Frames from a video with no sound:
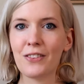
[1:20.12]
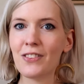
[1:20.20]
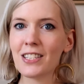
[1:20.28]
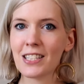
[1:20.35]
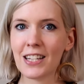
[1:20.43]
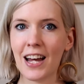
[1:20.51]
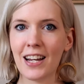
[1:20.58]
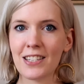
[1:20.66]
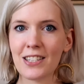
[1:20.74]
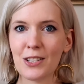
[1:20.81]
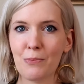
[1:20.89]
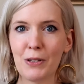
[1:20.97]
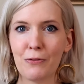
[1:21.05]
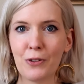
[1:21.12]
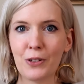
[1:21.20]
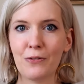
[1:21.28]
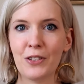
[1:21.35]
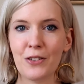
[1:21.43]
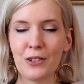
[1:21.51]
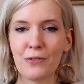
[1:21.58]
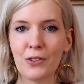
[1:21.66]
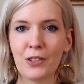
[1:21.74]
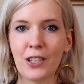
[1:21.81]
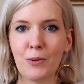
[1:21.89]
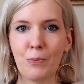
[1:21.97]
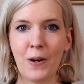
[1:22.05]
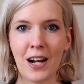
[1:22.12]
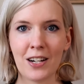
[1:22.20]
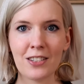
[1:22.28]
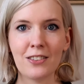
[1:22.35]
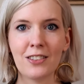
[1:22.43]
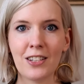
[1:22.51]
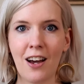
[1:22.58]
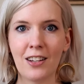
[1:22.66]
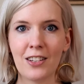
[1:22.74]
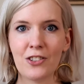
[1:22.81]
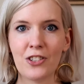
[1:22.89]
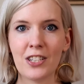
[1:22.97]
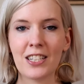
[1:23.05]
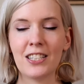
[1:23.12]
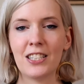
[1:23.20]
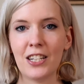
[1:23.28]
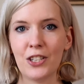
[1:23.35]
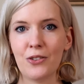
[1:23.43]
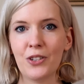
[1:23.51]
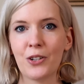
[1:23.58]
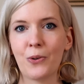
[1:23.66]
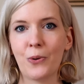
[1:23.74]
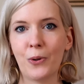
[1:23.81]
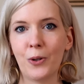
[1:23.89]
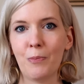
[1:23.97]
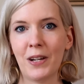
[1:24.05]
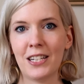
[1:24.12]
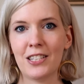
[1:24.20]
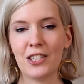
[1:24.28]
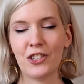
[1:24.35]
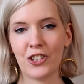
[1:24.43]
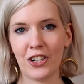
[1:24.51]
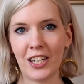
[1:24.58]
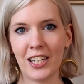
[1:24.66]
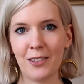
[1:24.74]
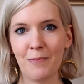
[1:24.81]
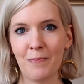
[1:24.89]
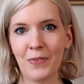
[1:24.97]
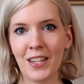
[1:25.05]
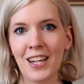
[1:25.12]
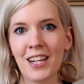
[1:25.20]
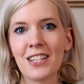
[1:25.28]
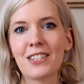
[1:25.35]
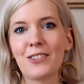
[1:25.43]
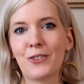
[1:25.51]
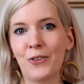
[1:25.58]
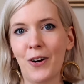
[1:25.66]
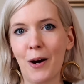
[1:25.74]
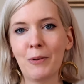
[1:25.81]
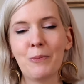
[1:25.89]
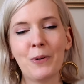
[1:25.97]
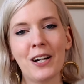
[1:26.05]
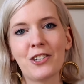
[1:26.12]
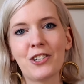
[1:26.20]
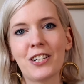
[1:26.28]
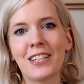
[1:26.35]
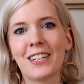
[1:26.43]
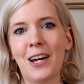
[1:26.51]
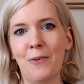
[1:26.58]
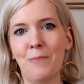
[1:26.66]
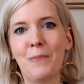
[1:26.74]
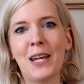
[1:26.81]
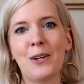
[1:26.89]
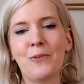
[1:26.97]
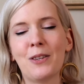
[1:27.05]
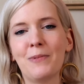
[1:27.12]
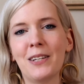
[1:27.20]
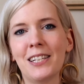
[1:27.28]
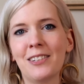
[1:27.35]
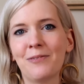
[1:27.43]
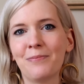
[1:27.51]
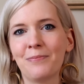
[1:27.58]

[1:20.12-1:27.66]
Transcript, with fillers: of this class, you'll be full of useful and practical knowledge to continue your oil painting journey. So grab a brush and come paint with me.